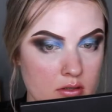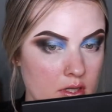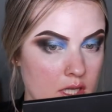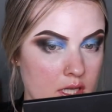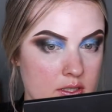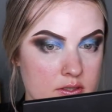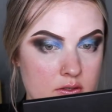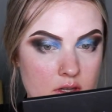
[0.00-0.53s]

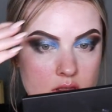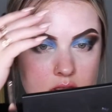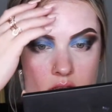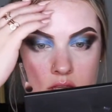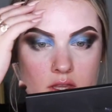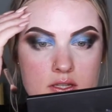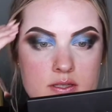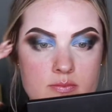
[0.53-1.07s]
Okay, so I
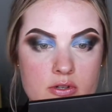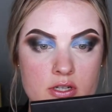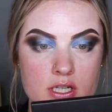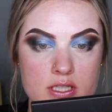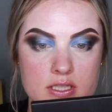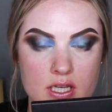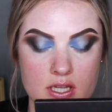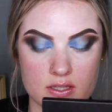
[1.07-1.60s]
think that's pretty
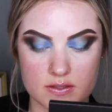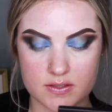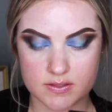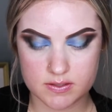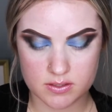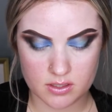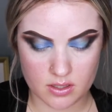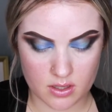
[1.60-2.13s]

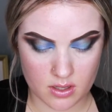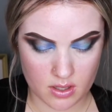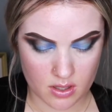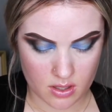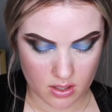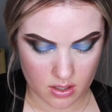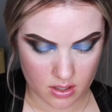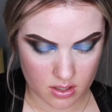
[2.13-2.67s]
intense.
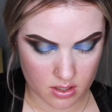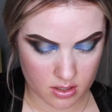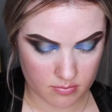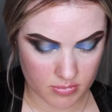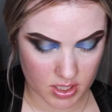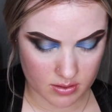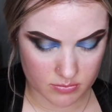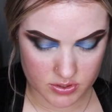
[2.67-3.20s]

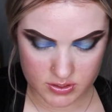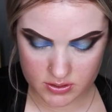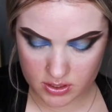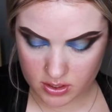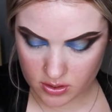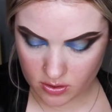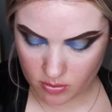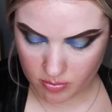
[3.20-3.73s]
I'm just
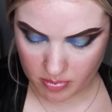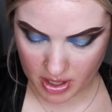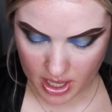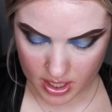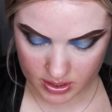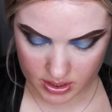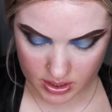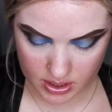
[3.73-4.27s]
gonna go
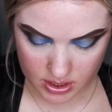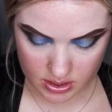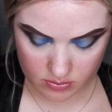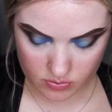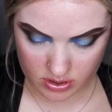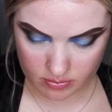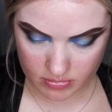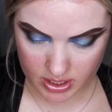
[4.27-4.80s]
back in
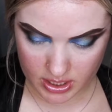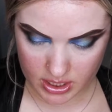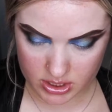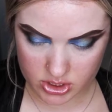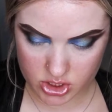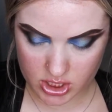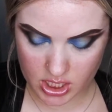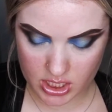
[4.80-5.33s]
with my
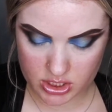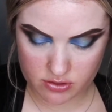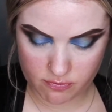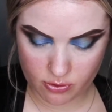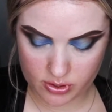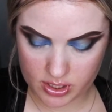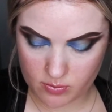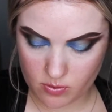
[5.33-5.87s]

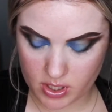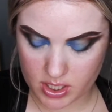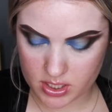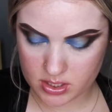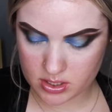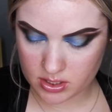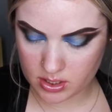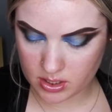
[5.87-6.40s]

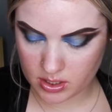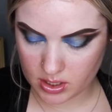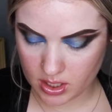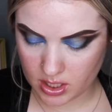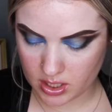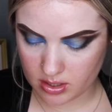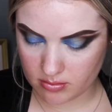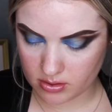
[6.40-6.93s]
JH41
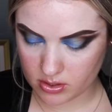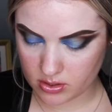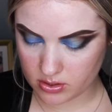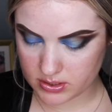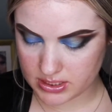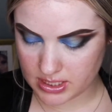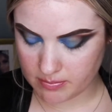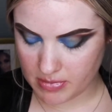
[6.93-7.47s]
and
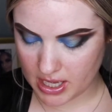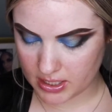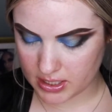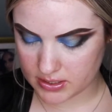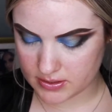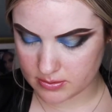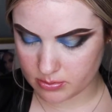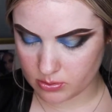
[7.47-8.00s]
dip back
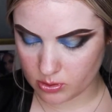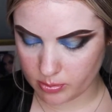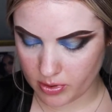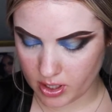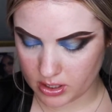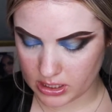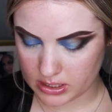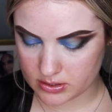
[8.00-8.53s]
into Pool
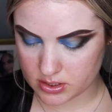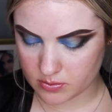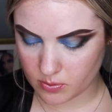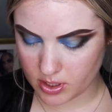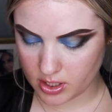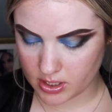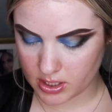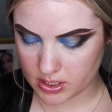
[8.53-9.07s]
Party and
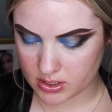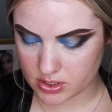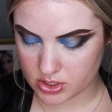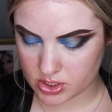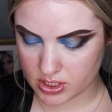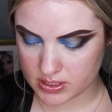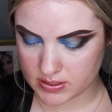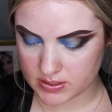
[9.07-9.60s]
Twerk and
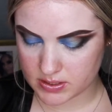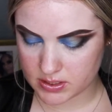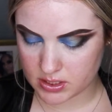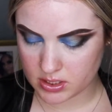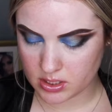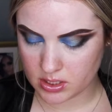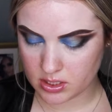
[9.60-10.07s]
just